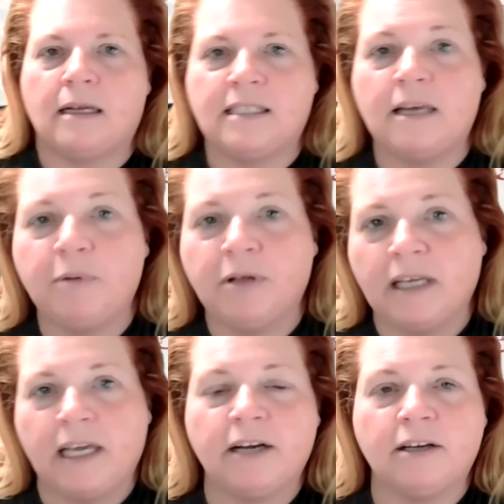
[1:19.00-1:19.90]

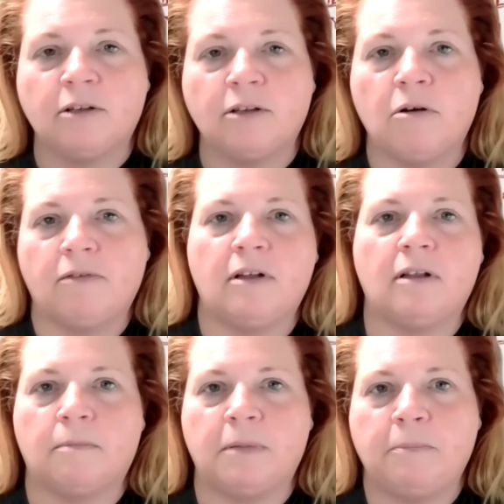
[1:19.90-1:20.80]
Typically here in
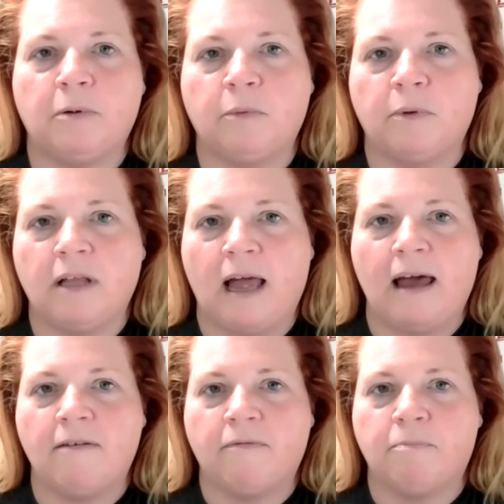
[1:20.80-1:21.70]
Louisville, people will
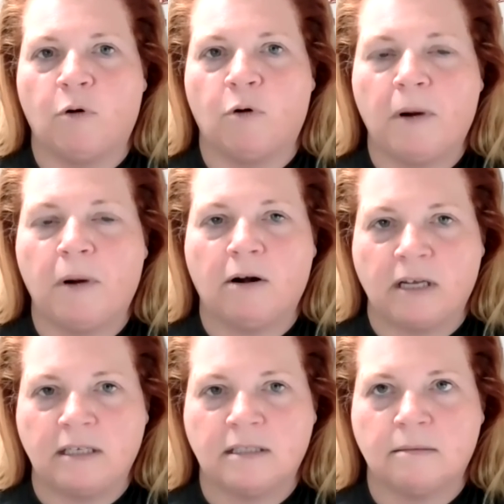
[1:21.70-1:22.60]
have more
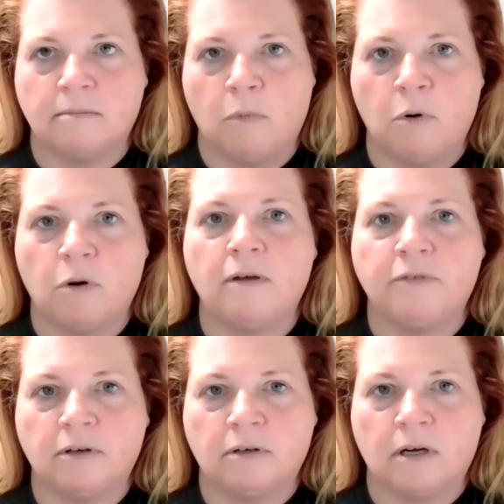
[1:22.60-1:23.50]
parties. More of
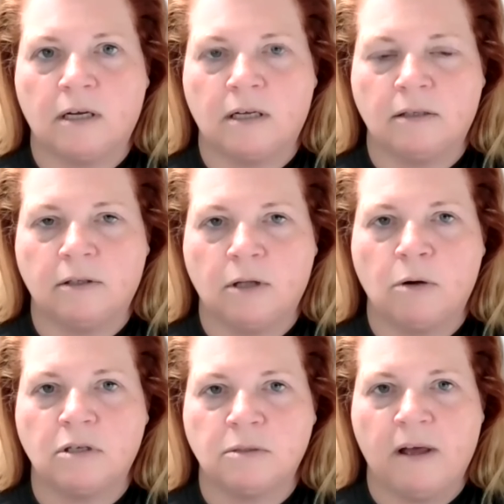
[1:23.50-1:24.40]
the
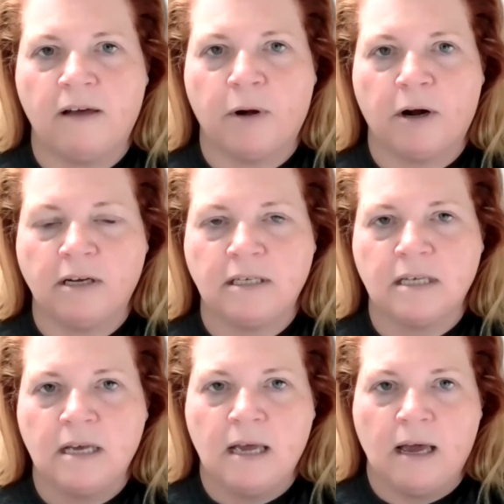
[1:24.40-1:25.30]
locals will have parties
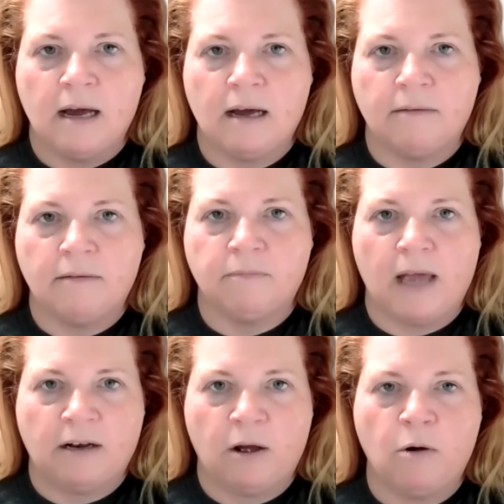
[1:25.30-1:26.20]

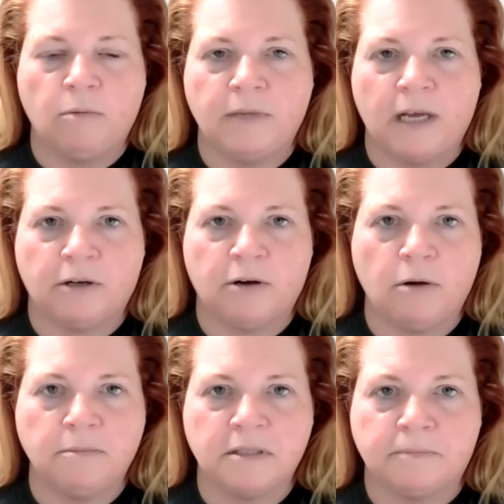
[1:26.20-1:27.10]
at home, at their
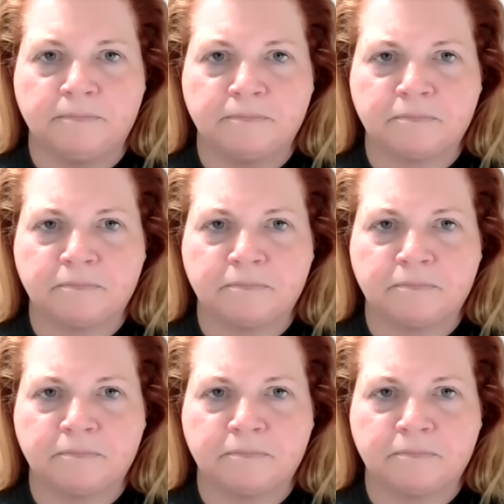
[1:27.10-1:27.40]
homes.